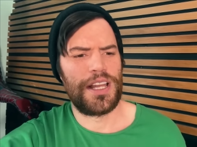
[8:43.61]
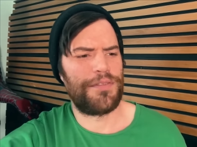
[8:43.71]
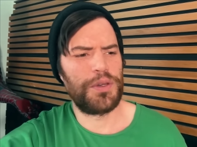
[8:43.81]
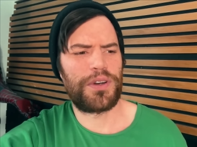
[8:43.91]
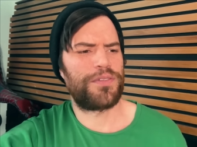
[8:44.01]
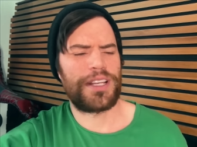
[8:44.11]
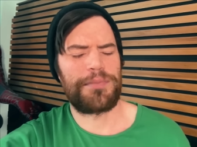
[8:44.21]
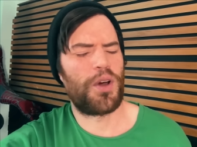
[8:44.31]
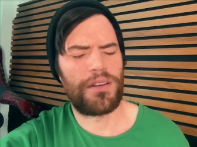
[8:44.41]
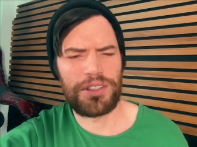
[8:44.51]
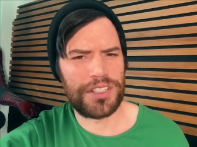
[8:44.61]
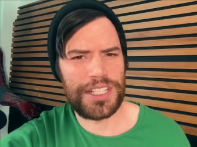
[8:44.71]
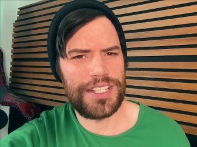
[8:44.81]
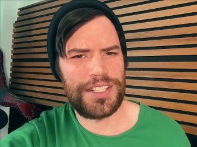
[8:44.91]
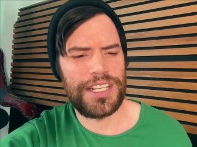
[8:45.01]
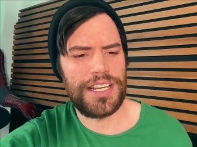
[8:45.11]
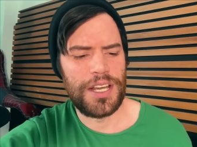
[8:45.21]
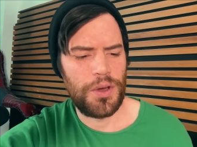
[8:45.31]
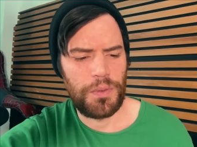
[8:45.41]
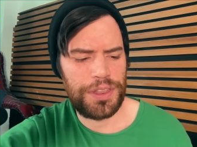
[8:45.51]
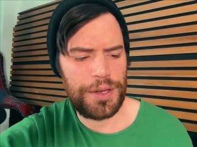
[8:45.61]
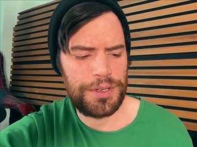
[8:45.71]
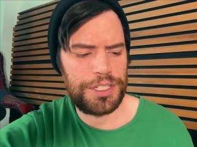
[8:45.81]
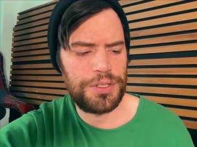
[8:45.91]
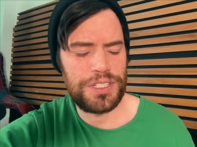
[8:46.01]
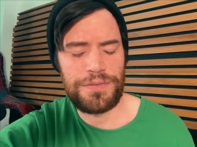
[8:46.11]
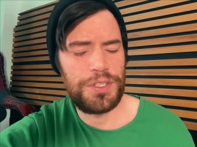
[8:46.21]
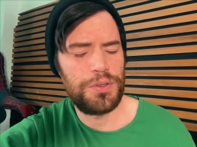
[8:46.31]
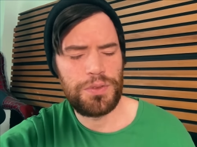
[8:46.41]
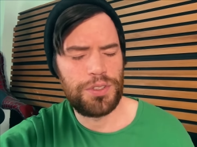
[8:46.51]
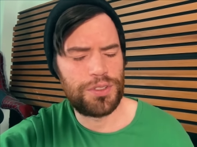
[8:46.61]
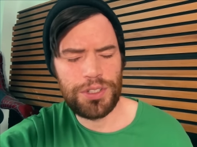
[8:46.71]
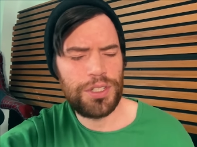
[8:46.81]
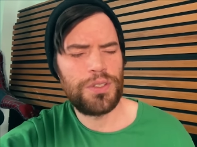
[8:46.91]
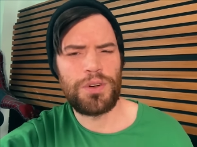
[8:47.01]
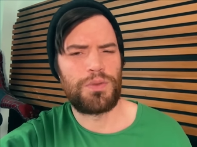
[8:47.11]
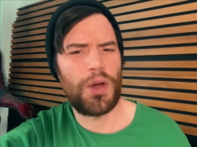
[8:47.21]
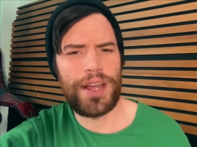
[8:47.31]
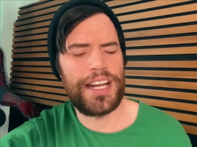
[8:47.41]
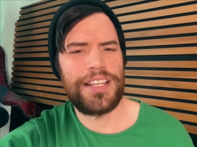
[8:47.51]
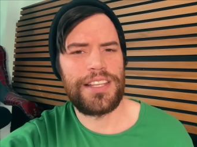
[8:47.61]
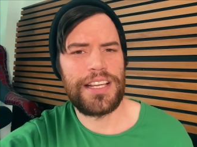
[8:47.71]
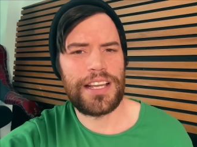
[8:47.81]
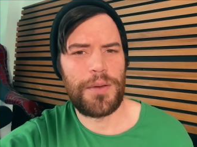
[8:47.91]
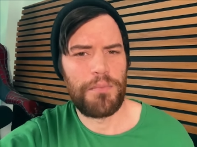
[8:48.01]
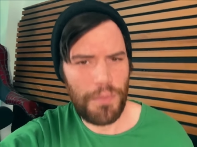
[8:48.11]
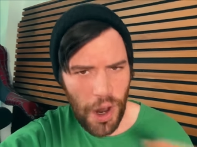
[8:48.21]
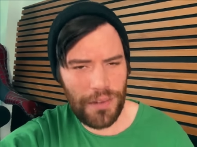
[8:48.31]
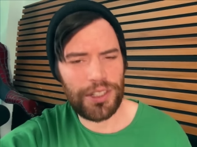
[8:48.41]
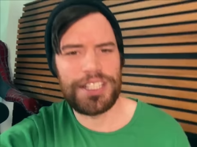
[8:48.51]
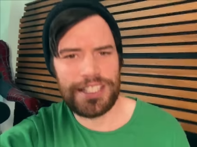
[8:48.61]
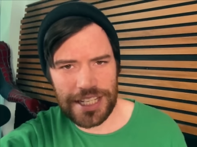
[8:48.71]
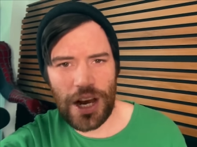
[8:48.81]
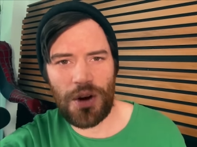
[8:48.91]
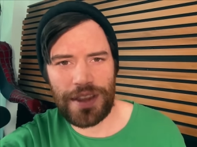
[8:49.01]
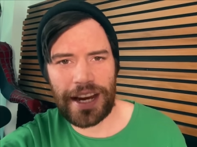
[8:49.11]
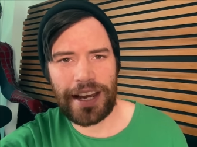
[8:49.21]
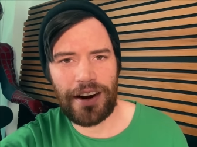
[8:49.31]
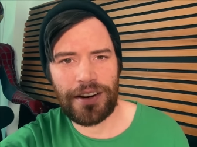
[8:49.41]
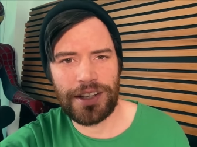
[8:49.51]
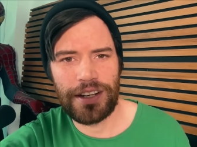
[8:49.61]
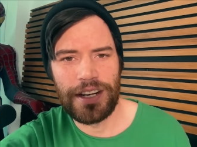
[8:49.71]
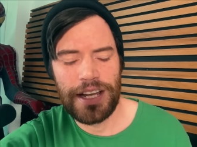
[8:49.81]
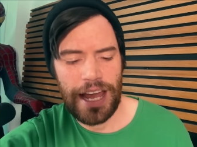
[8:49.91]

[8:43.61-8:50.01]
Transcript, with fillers: If you work for like Marvel or DC, what they would do is if you drew or wrote anything, Marvel and DC own that character.